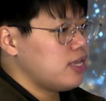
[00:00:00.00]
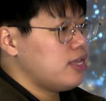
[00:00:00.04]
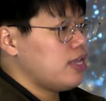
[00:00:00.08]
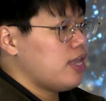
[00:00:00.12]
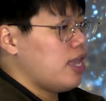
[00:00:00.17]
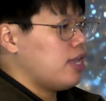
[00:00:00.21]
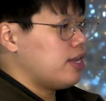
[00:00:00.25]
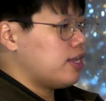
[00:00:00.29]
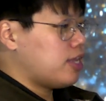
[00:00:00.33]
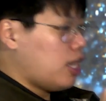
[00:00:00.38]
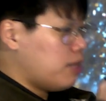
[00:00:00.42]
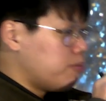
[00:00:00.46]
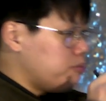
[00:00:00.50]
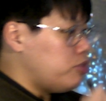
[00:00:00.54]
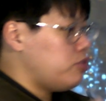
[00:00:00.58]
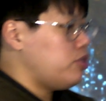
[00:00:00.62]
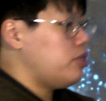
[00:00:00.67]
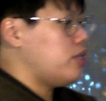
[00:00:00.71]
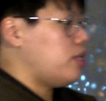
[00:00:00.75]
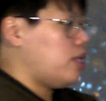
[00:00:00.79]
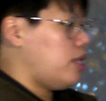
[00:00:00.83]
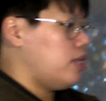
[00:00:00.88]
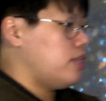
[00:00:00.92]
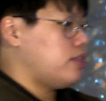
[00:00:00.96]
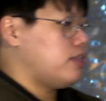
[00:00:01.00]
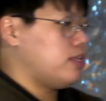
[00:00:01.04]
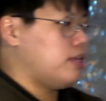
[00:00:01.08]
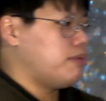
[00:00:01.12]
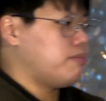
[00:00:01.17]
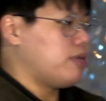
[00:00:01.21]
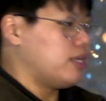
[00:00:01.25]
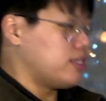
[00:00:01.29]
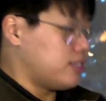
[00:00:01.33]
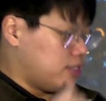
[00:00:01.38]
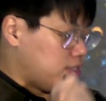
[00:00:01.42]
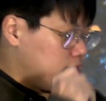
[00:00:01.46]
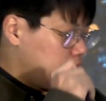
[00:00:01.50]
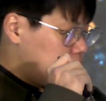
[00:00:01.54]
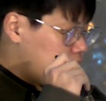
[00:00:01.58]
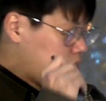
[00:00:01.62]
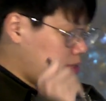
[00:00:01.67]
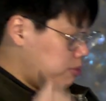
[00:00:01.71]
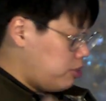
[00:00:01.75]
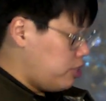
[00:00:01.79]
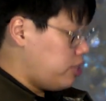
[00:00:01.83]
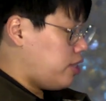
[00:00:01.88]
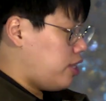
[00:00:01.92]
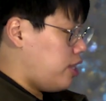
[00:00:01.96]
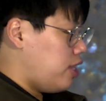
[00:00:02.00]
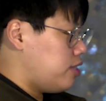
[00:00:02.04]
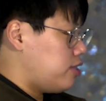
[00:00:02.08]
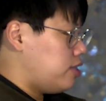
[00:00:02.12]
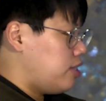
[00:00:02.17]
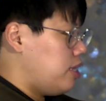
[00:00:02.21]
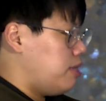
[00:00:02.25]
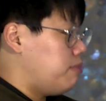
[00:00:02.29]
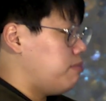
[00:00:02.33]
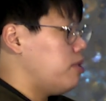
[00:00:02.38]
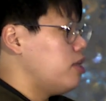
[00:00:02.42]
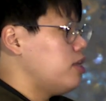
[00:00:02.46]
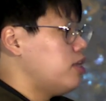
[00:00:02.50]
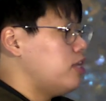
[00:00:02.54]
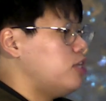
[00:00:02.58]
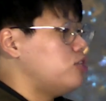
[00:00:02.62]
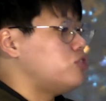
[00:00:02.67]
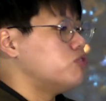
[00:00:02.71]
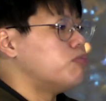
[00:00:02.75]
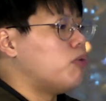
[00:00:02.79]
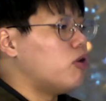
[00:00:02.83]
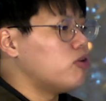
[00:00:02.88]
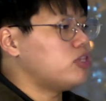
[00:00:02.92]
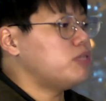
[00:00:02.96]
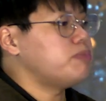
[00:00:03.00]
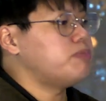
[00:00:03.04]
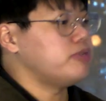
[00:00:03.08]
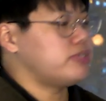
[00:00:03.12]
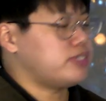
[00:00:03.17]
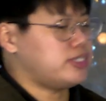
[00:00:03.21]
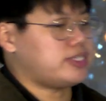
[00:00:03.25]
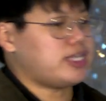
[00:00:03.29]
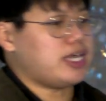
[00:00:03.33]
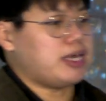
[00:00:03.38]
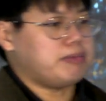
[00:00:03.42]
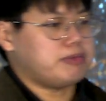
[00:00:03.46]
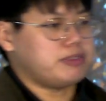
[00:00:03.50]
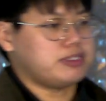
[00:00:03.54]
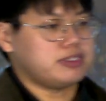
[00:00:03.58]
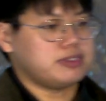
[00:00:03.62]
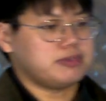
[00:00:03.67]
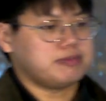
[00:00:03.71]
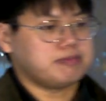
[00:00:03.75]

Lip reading: and communicate them into multiple steps.